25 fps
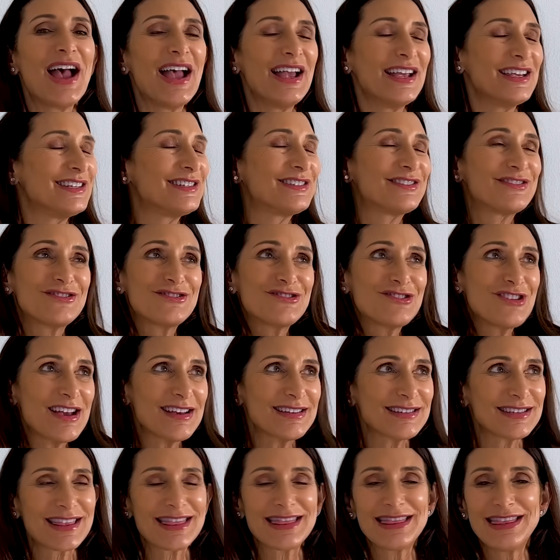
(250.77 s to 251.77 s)
is
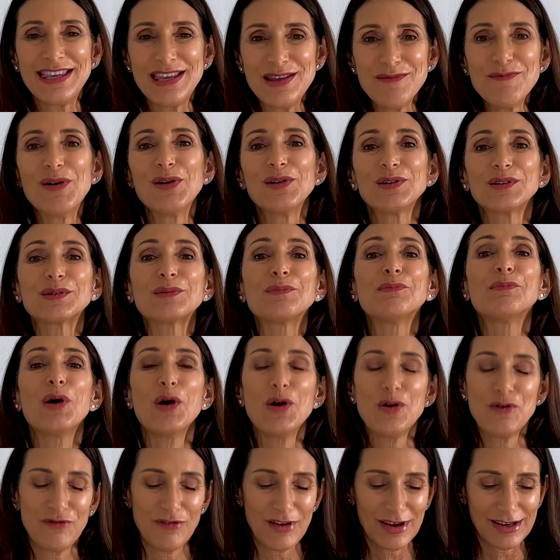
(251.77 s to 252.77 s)
just the most
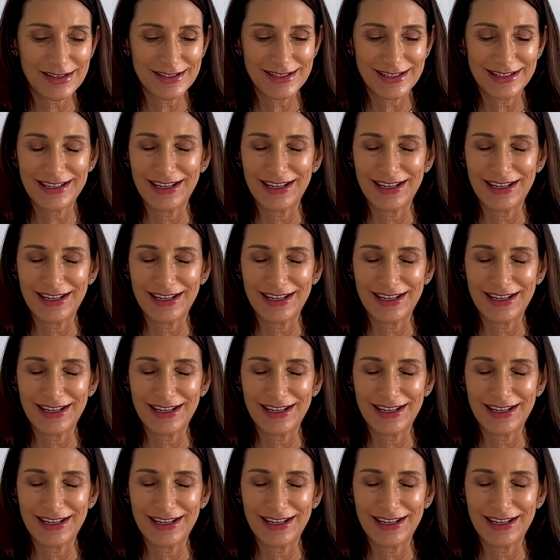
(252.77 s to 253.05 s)
perfect